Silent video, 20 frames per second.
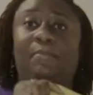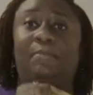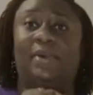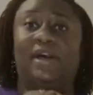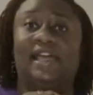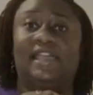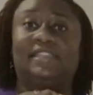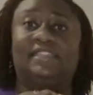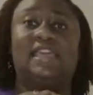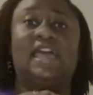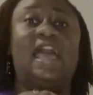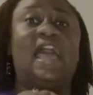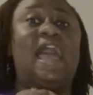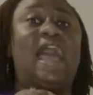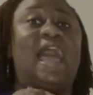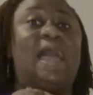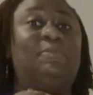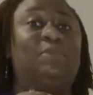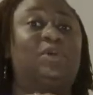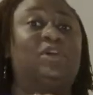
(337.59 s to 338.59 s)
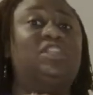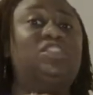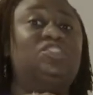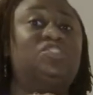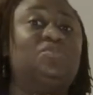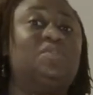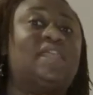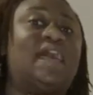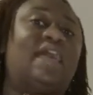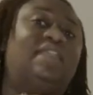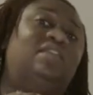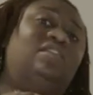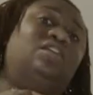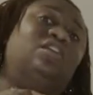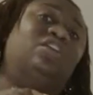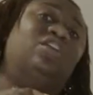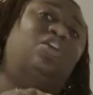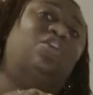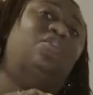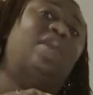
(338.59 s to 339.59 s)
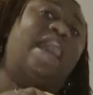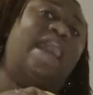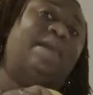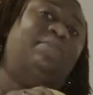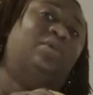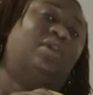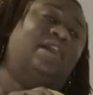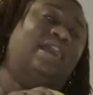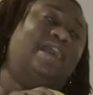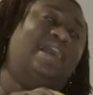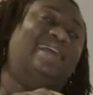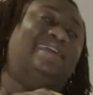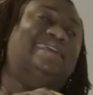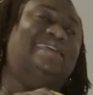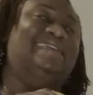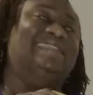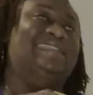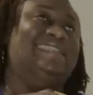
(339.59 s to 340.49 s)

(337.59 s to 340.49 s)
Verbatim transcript: But I'm going to do it out of the gold apricot.